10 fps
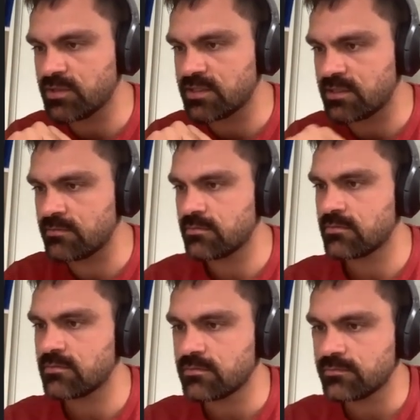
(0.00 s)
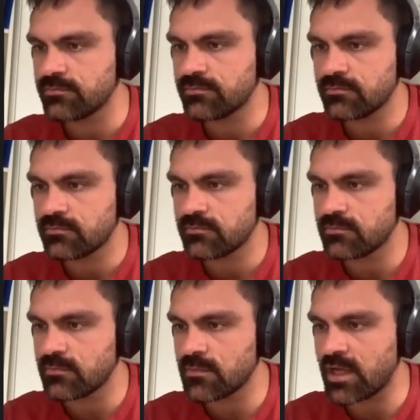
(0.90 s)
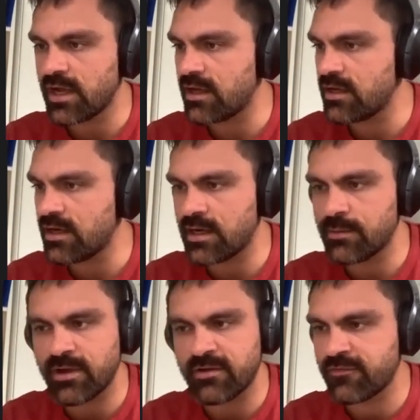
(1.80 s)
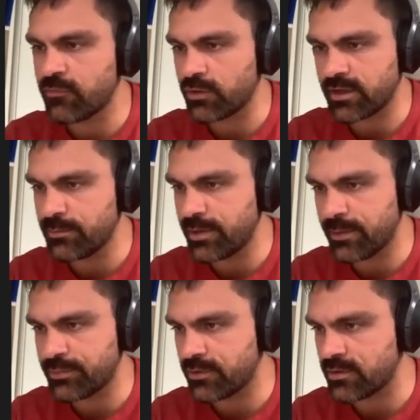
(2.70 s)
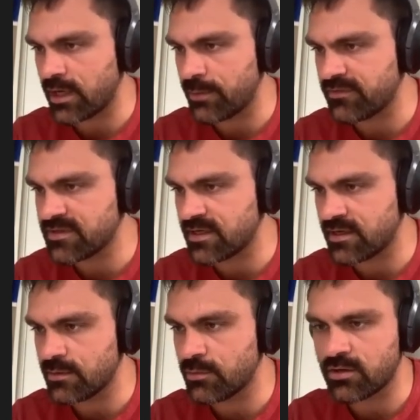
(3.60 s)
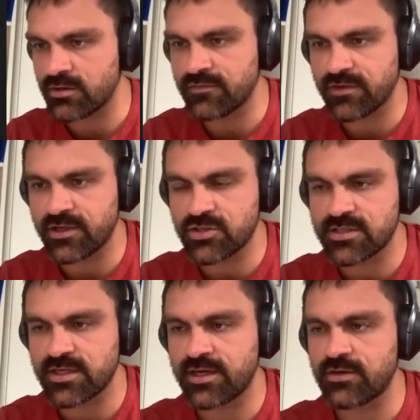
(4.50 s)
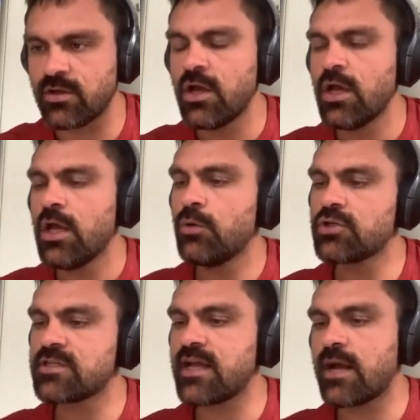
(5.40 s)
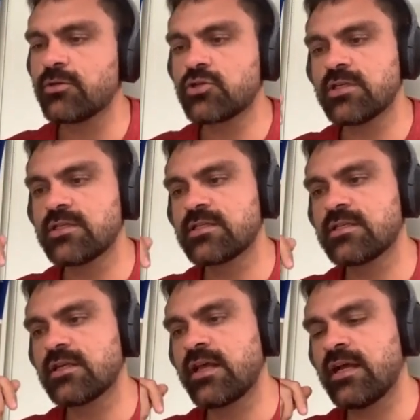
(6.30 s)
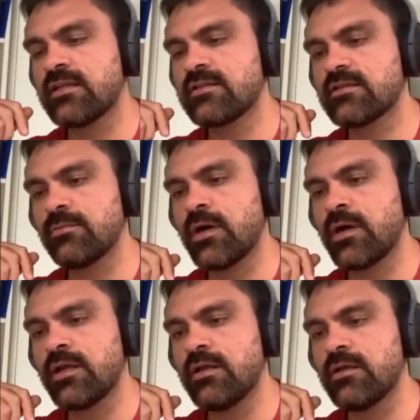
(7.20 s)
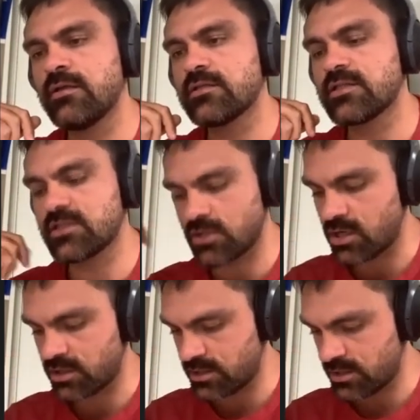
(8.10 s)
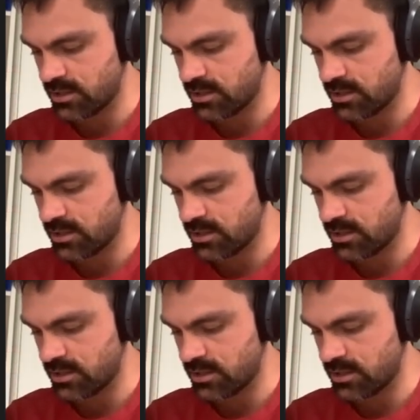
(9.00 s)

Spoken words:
was an IMF working paper, IMF study, the modern inflation cycle, which establishes that money stock